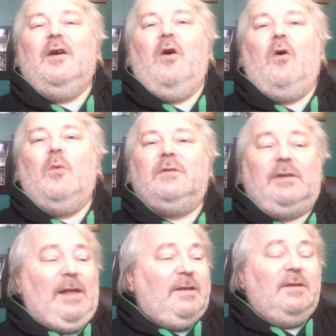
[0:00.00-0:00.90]
always
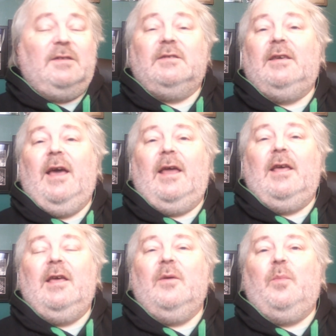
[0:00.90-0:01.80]
delighted to see
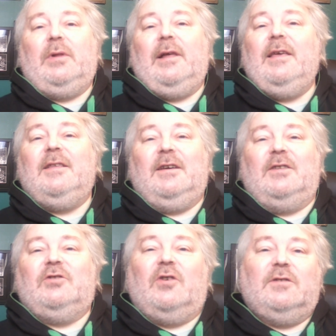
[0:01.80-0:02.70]
any polite,
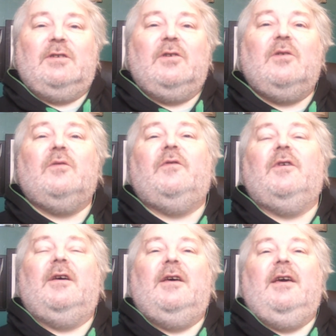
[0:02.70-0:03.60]
constructive,
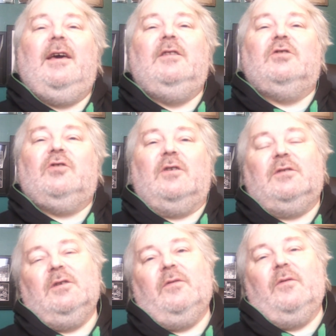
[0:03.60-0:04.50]

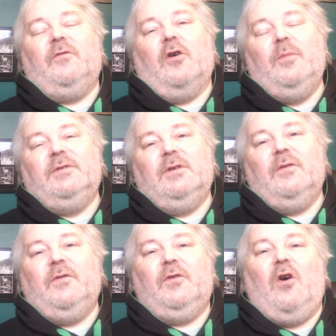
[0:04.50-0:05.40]
instructive,
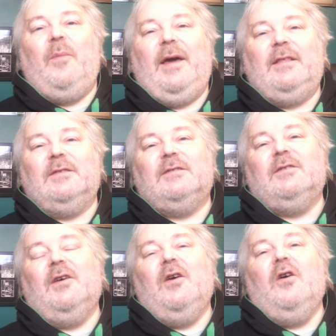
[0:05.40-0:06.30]
informative
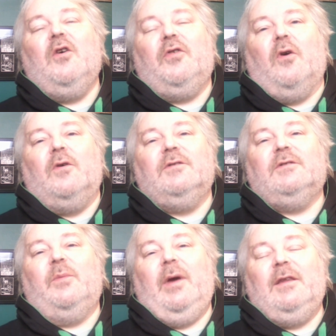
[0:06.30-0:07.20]
comments,
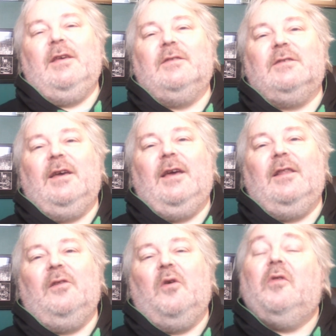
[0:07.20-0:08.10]
thoughts, opinions
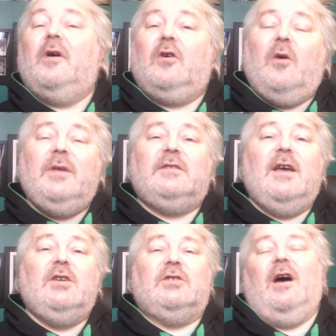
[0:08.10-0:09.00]
in the comment
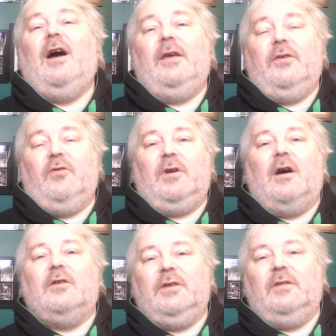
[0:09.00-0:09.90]
section, either
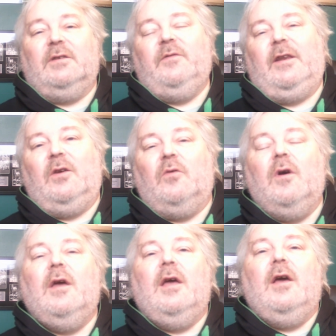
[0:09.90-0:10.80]
regarding this video,
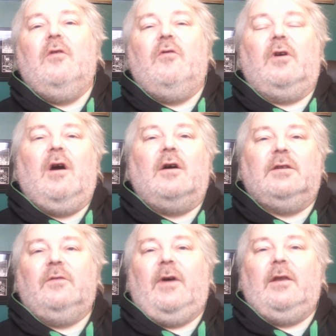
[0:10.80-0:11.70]

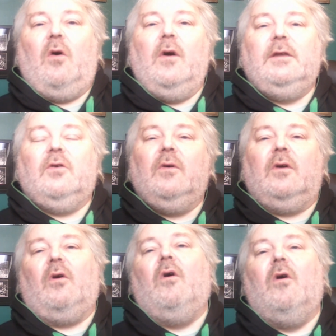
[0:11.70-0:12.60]
regarding Van
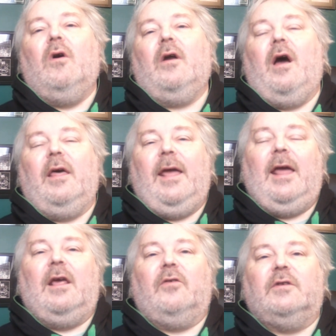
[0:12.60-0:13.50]
Hooijdonk, or
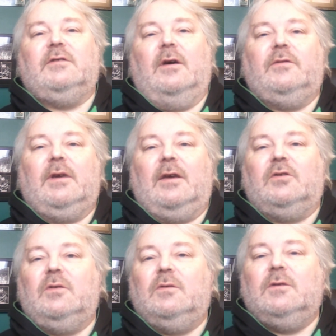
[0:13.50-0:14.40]
any other Celtic
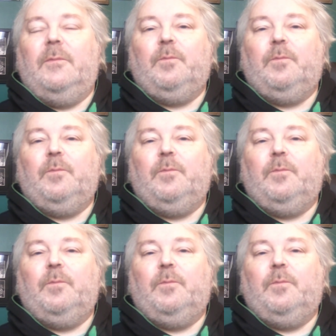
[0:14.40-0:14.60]
issues.